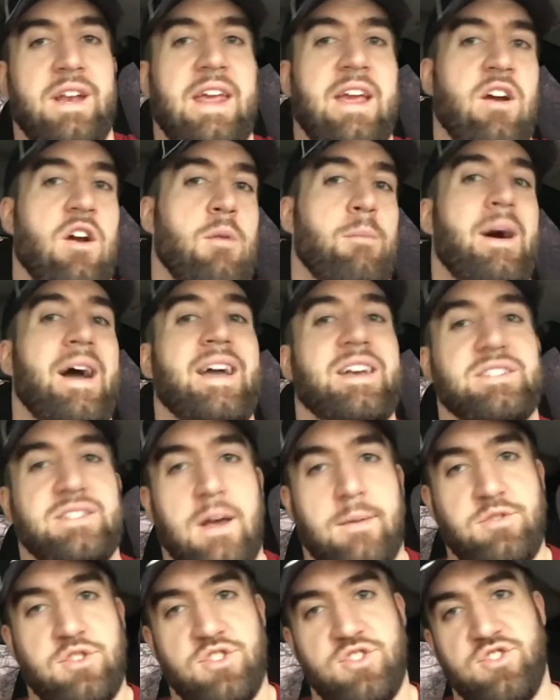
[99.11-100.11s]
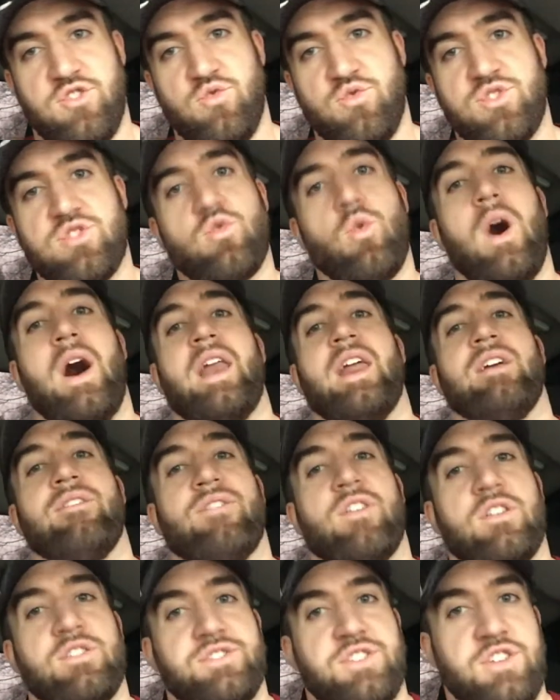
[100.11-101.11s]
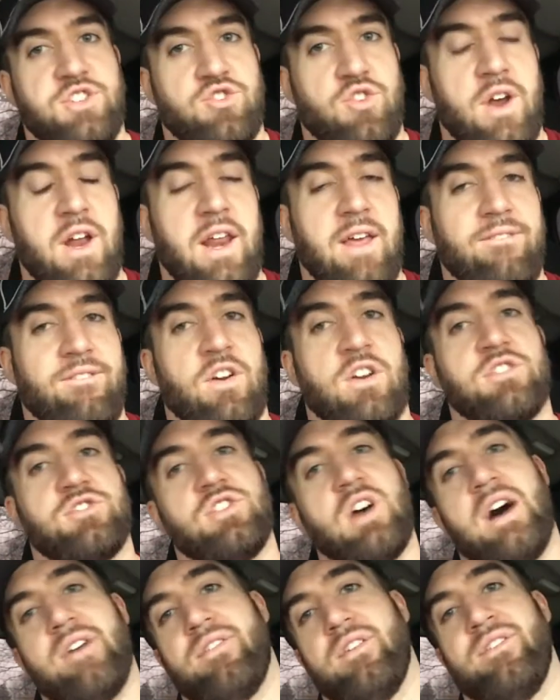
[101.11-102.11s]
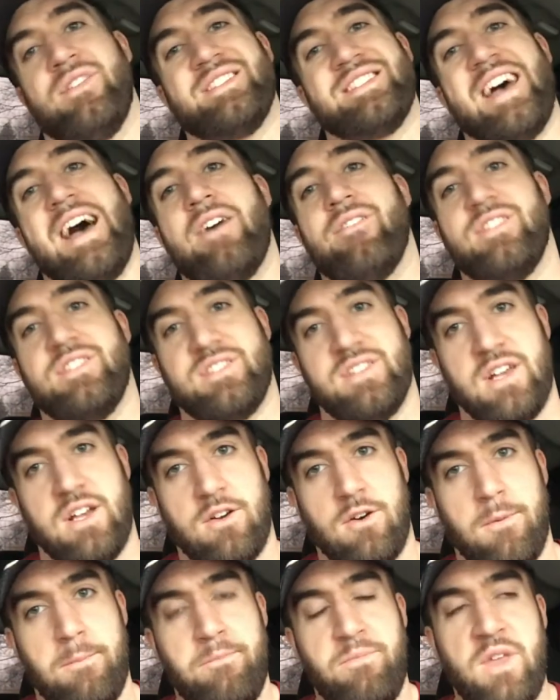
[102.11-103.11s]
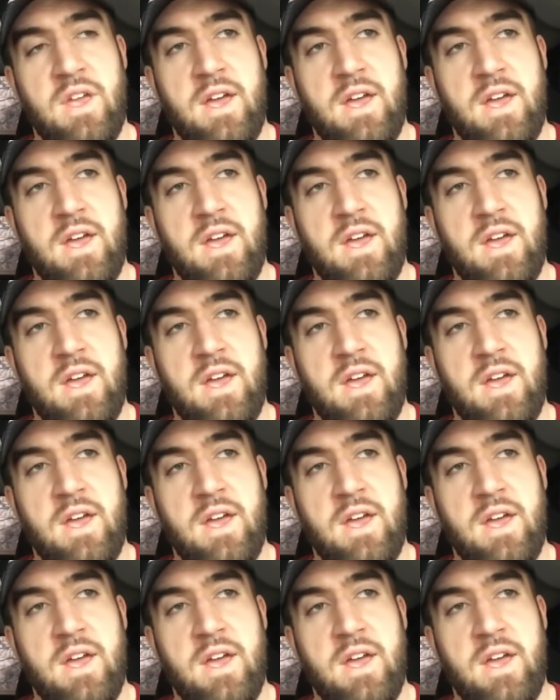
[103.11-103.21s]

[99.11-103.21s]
and here are my exceptions to squatting first in training. First off, if it's a heavy single.